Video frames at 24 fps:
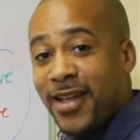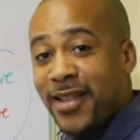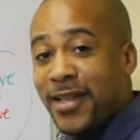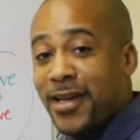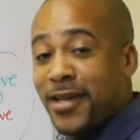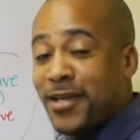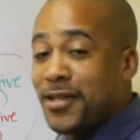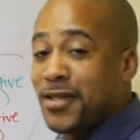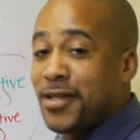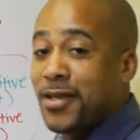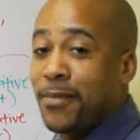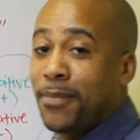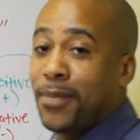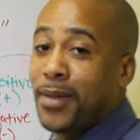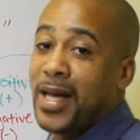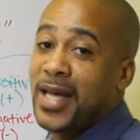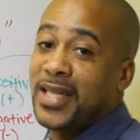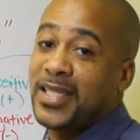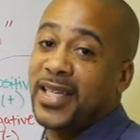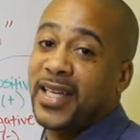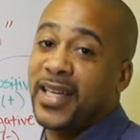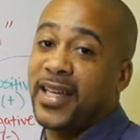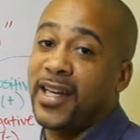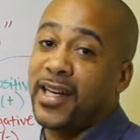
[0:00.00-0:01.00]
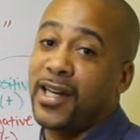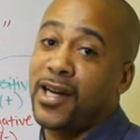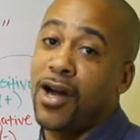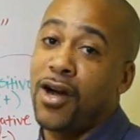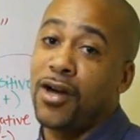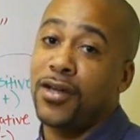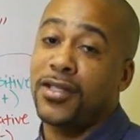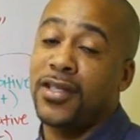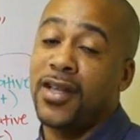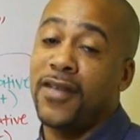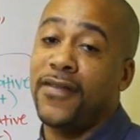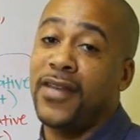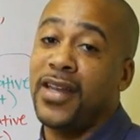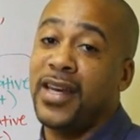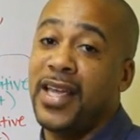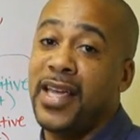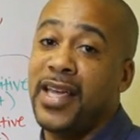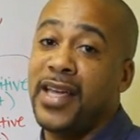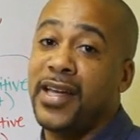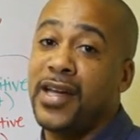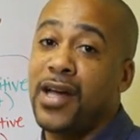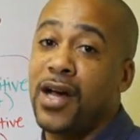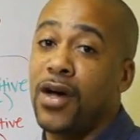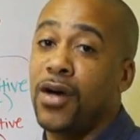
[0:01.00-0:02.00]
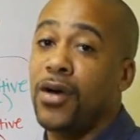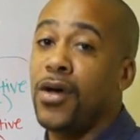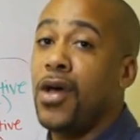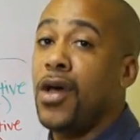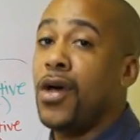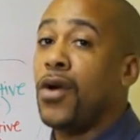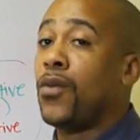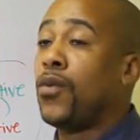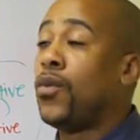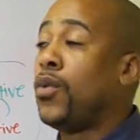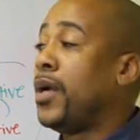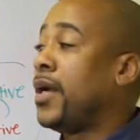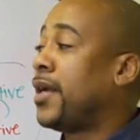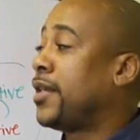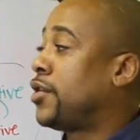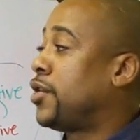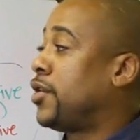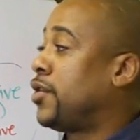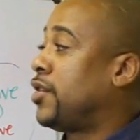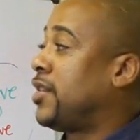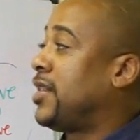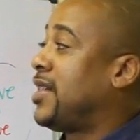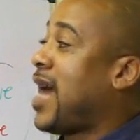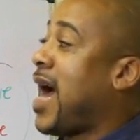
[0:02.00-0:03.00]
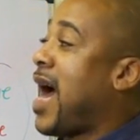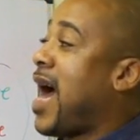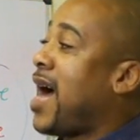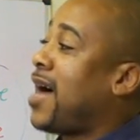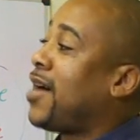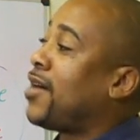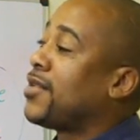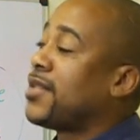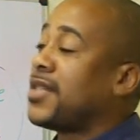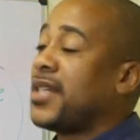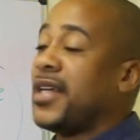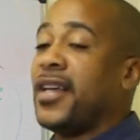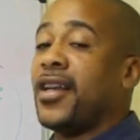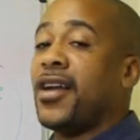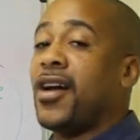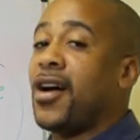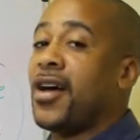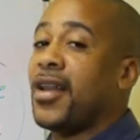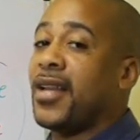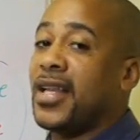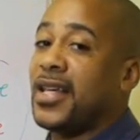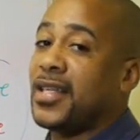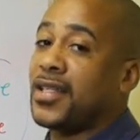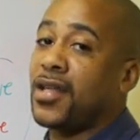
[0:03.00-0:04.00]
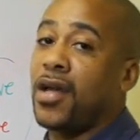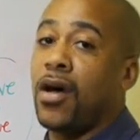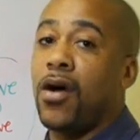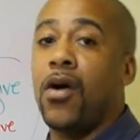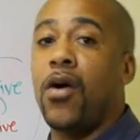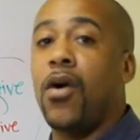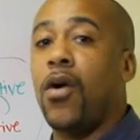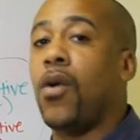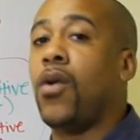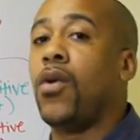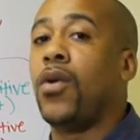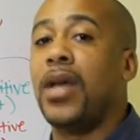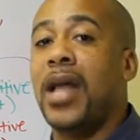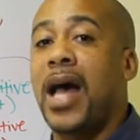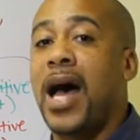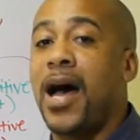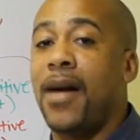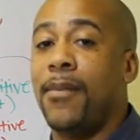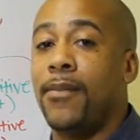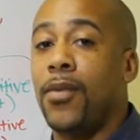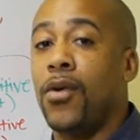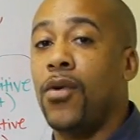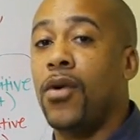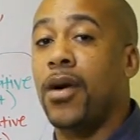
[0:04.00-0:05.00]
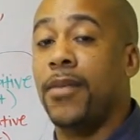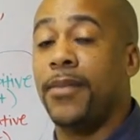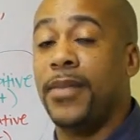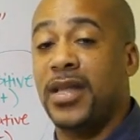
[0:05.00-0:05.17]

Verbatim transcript: there's the blessing and curse of an ego, which dials in on this a whole lot more.